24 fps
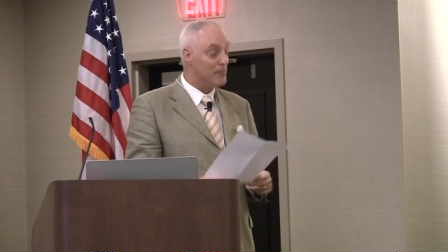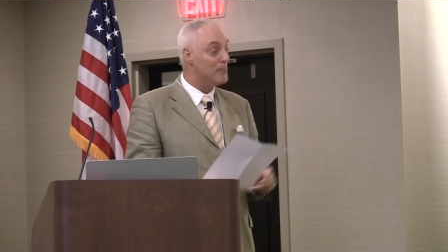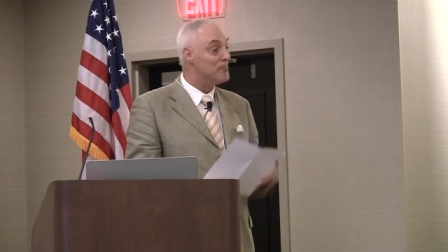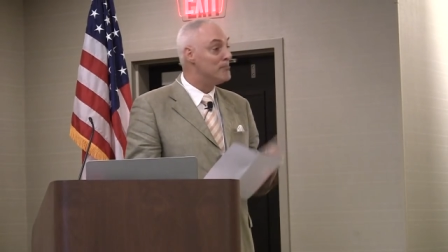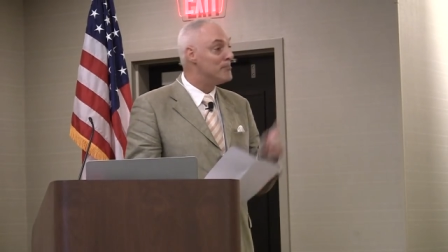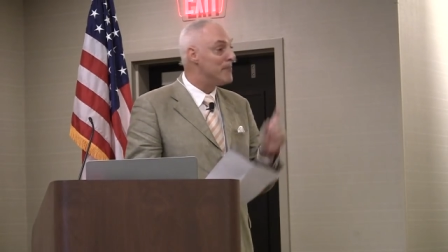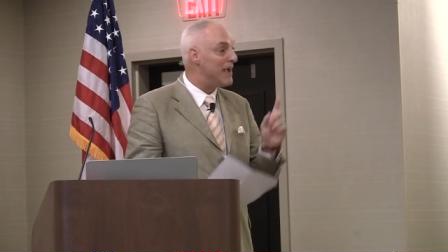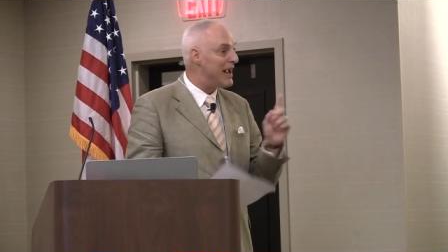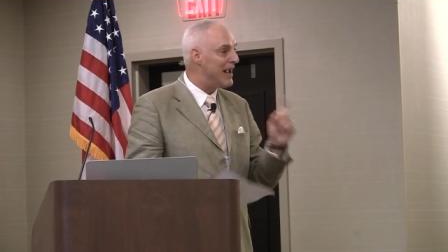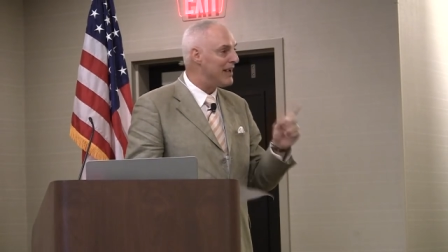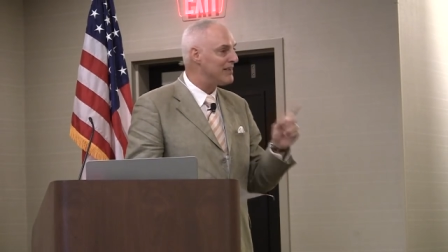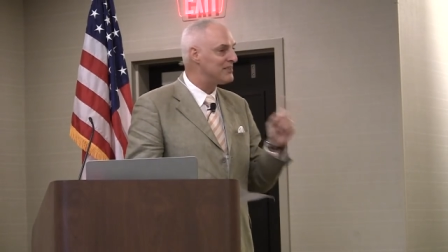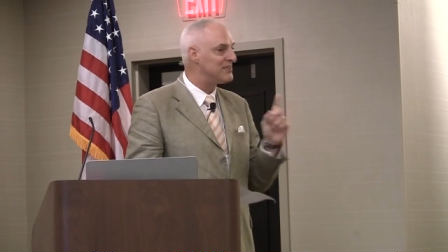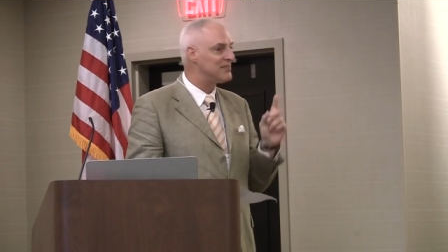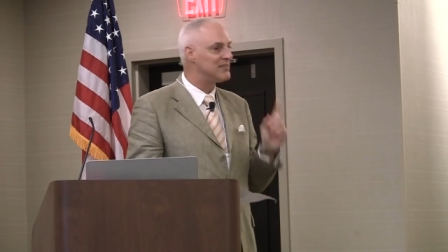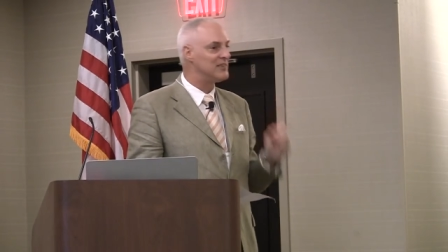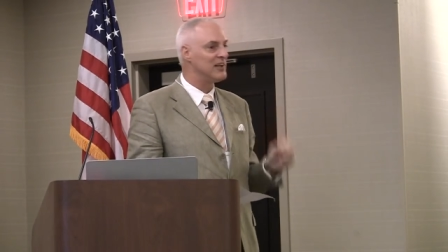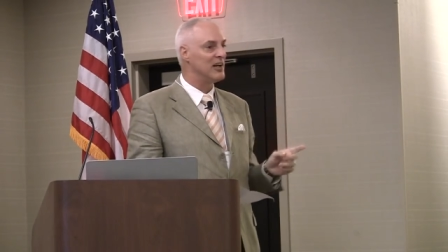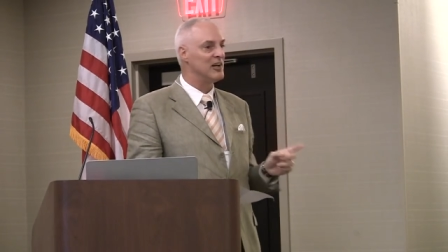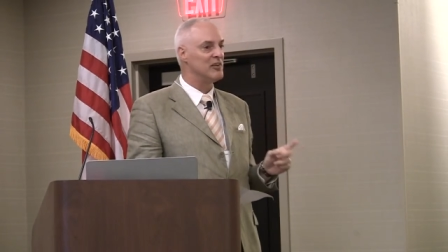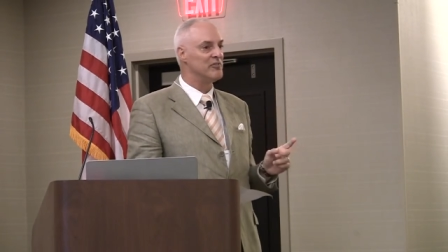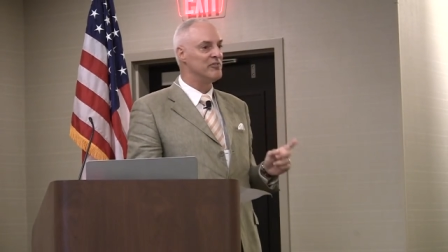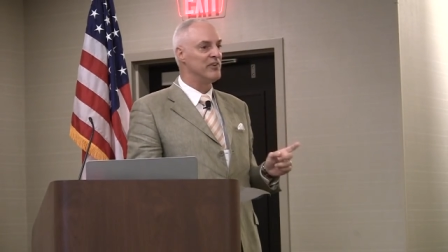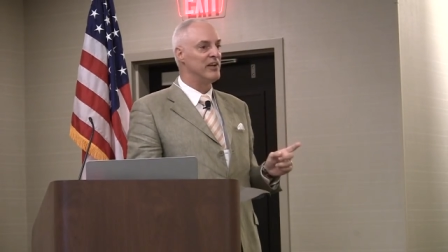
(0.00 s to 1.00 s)
Mass
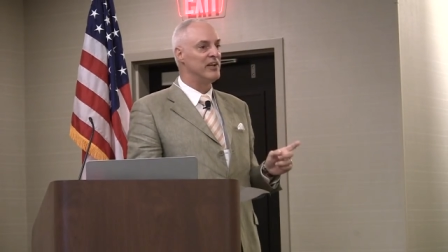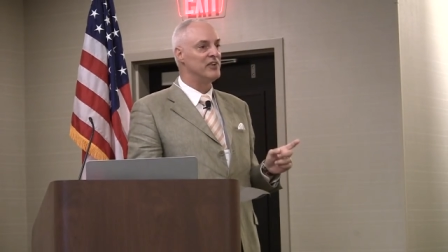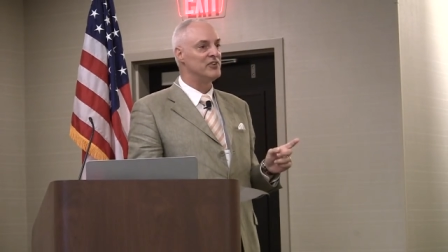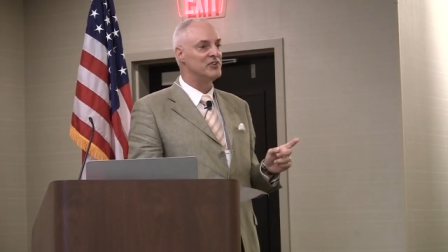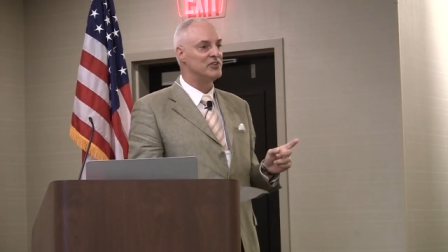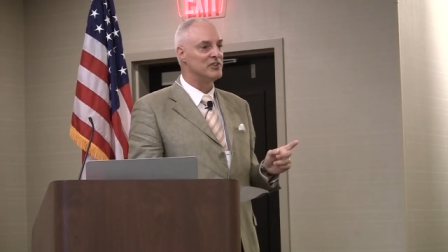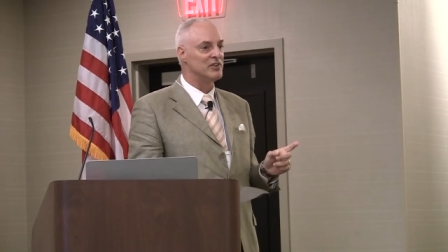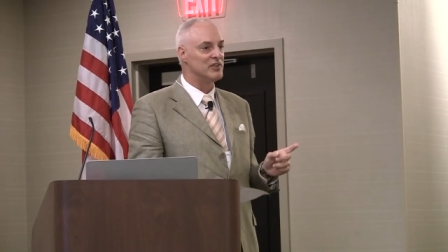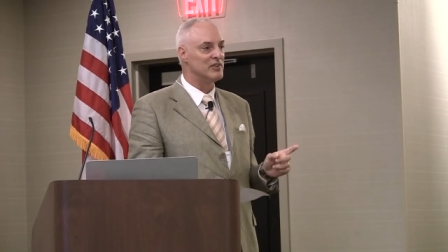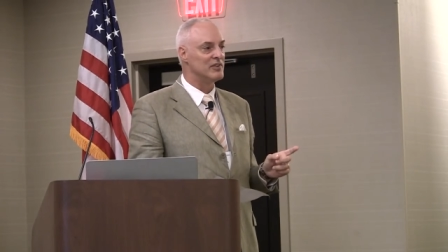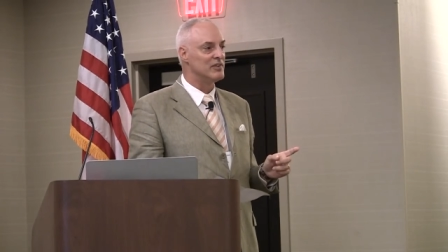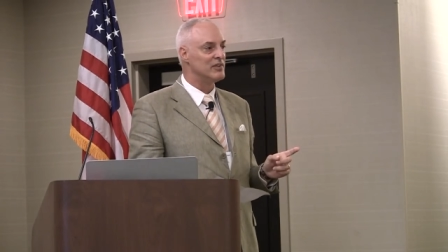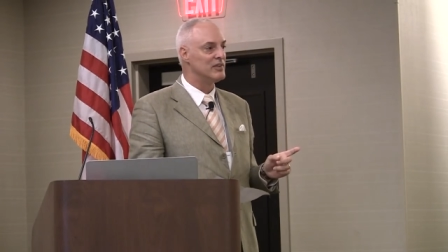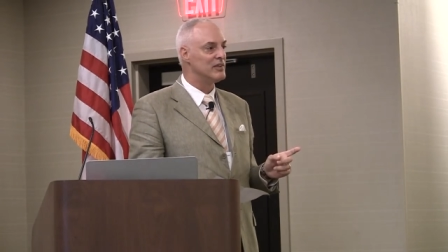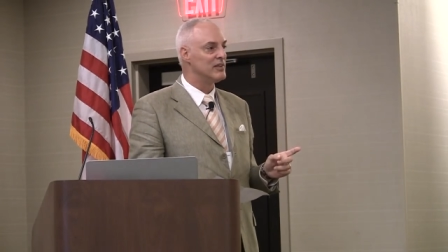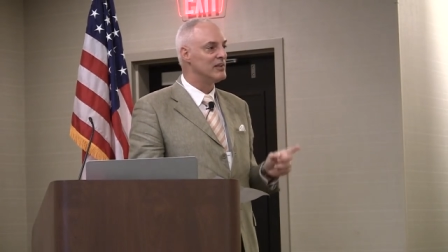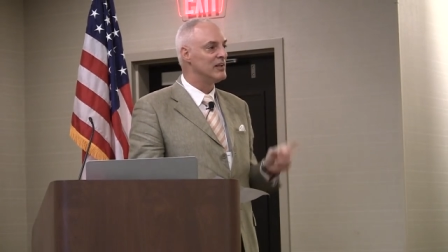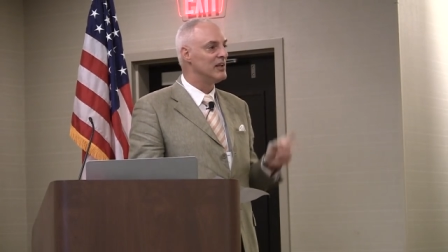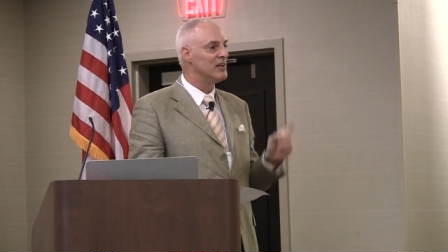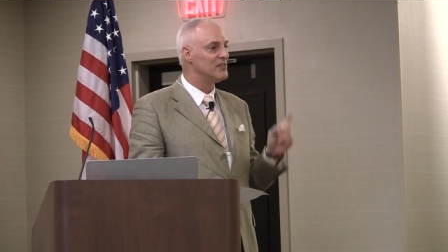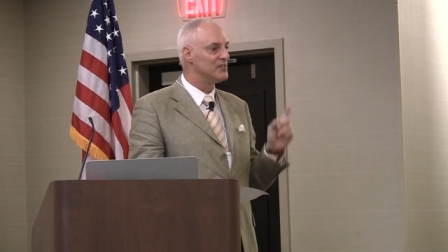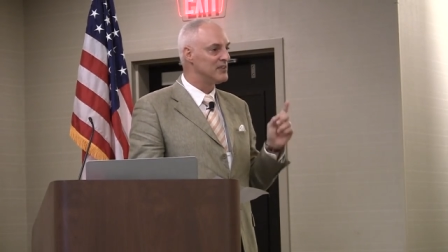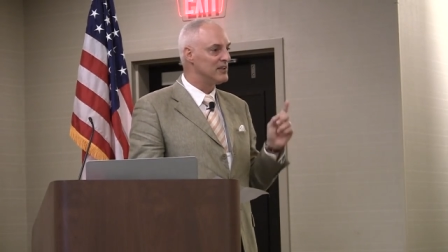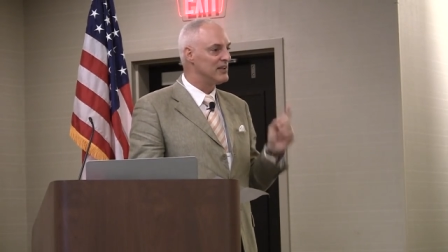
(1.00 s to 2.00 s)
starvation
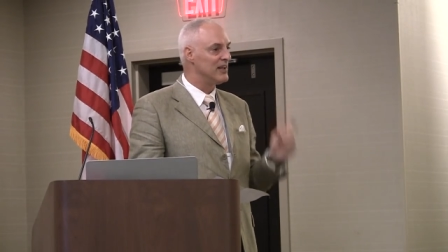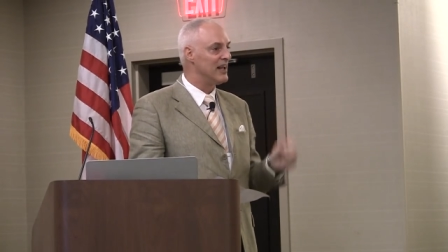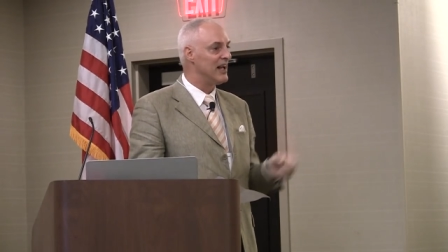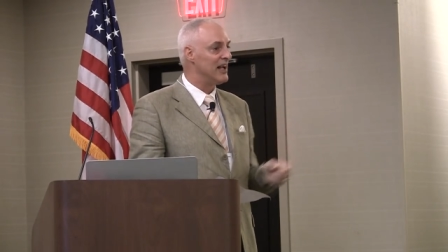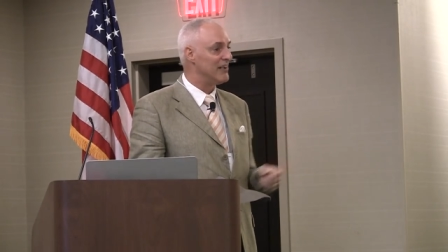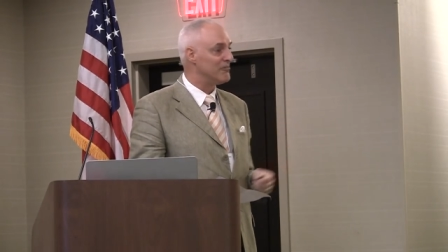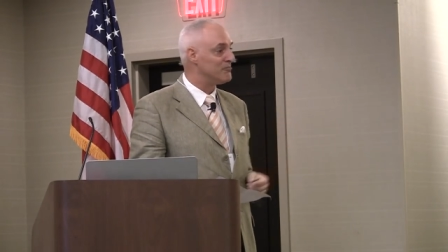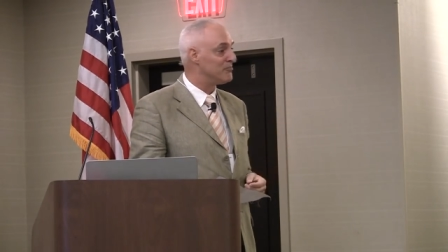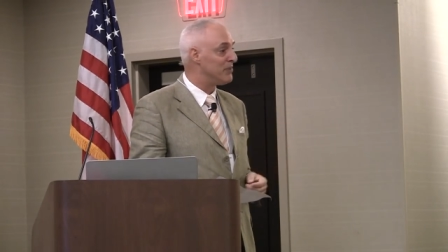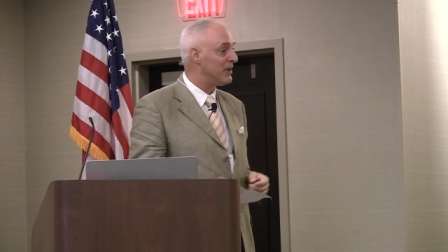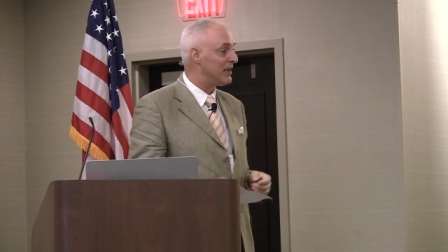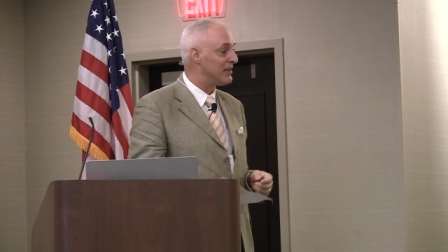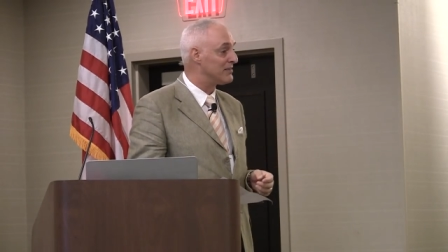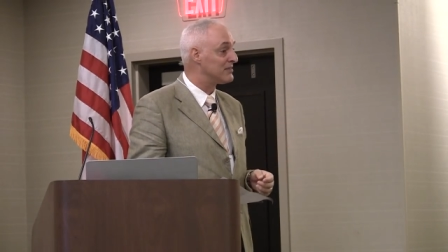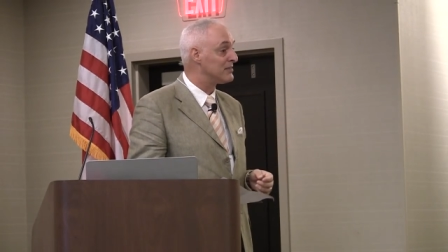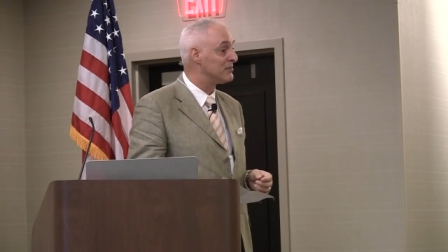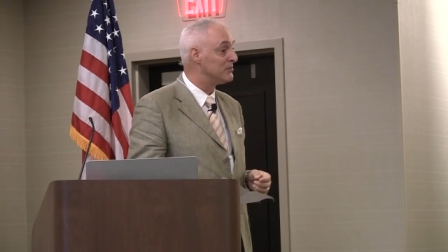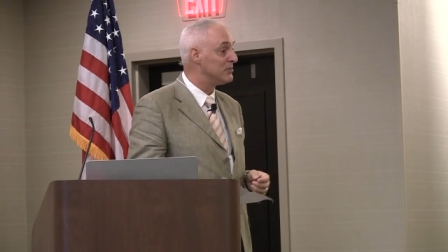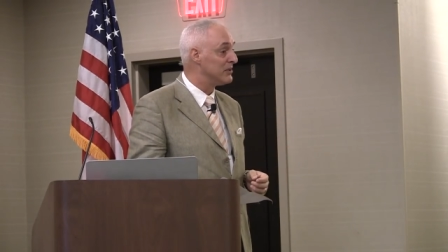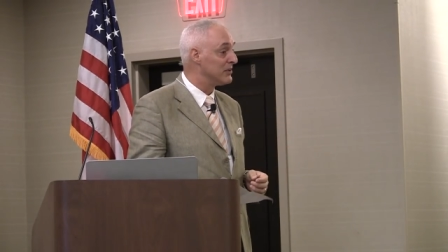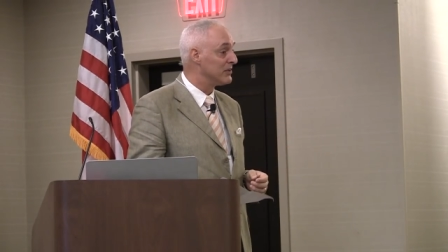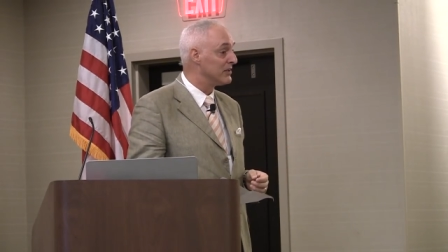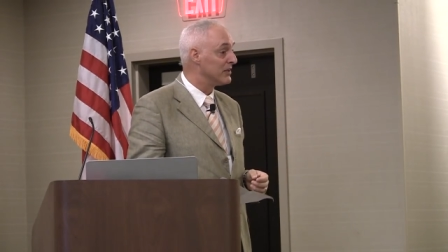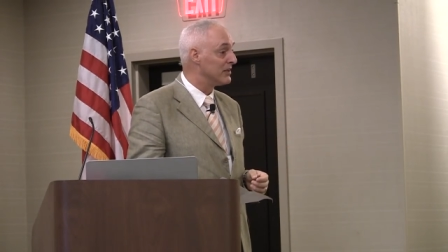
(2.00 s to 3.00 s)
is a live
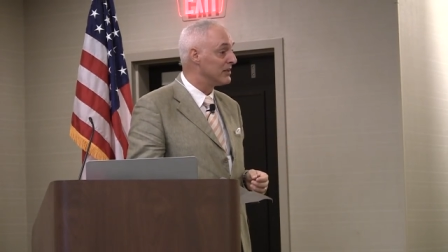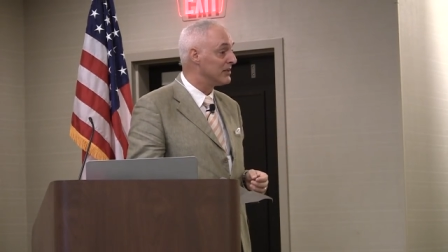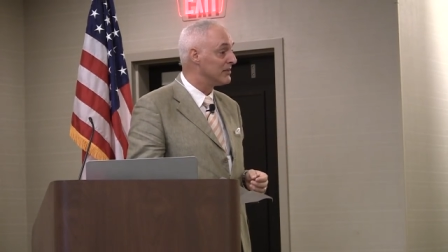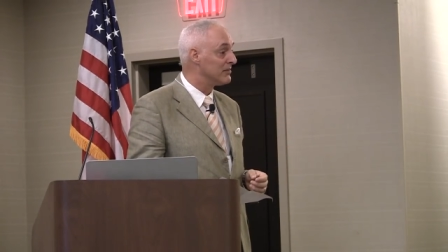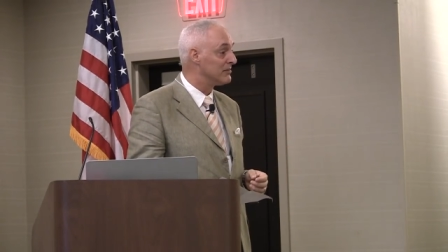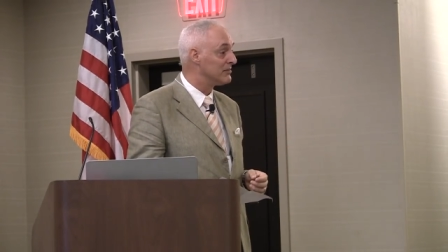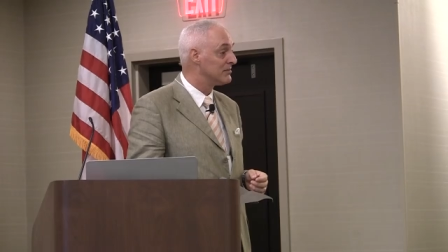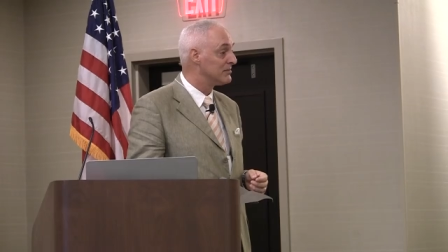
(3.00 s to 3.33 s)
possibility.